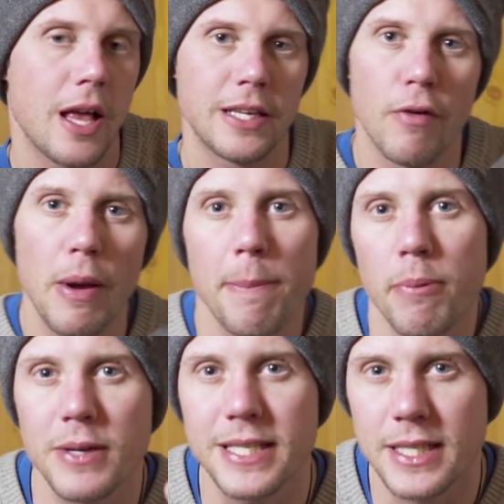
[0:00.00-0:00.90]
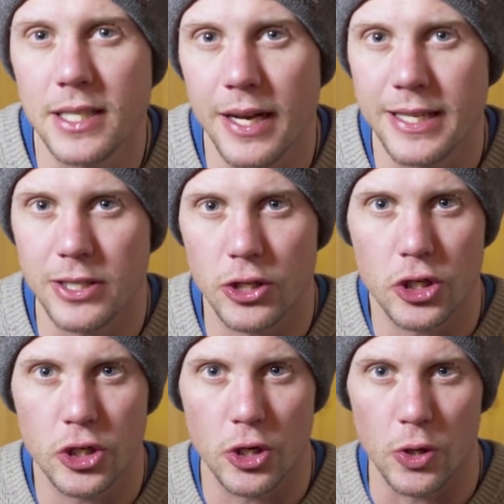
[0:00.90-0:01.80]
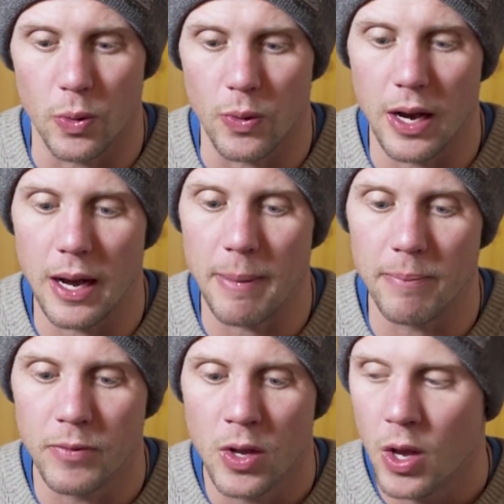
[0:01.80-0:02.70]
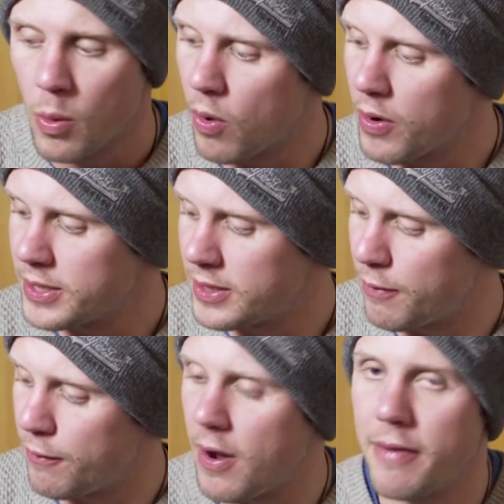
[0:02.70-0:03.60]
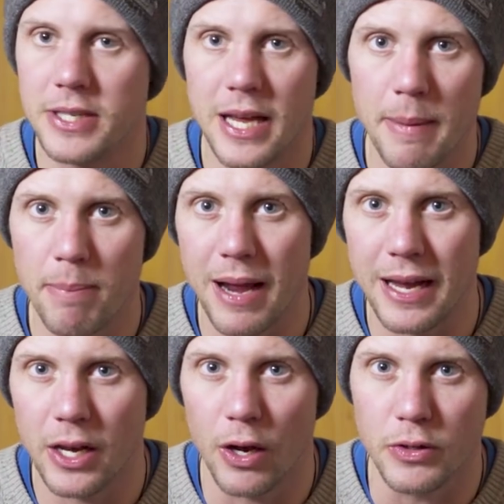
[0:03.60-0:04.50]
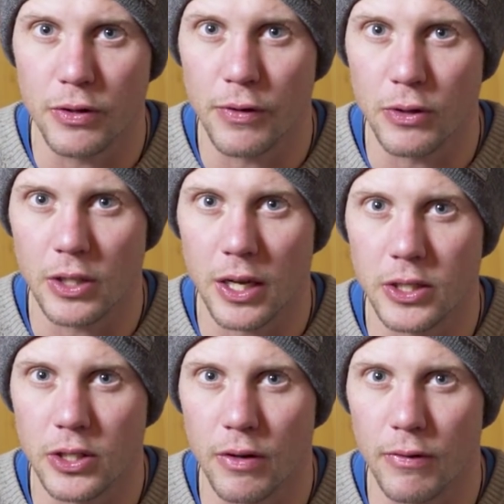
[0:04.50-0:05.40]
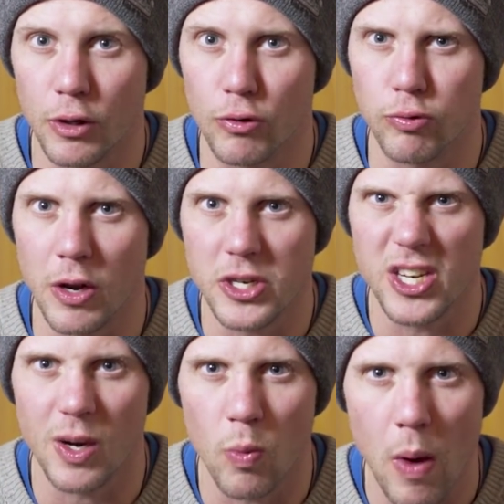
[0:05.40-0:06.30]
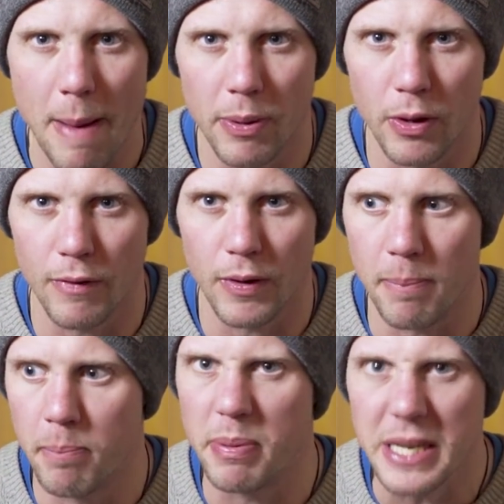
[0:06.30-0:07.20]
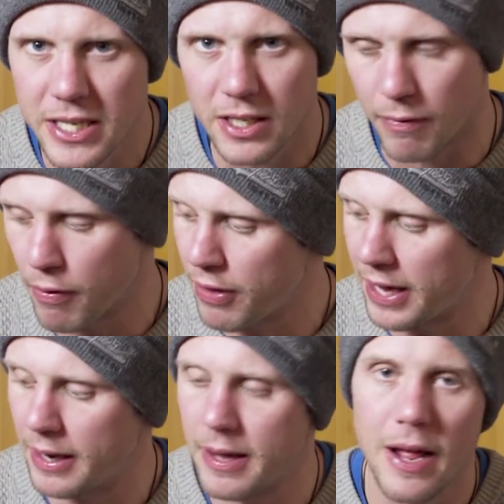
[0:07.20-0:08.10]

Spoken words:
It's a very precise shoe, whereas the 510 Blanco just feels like a sort of a grunting weapon of a beast of a thing.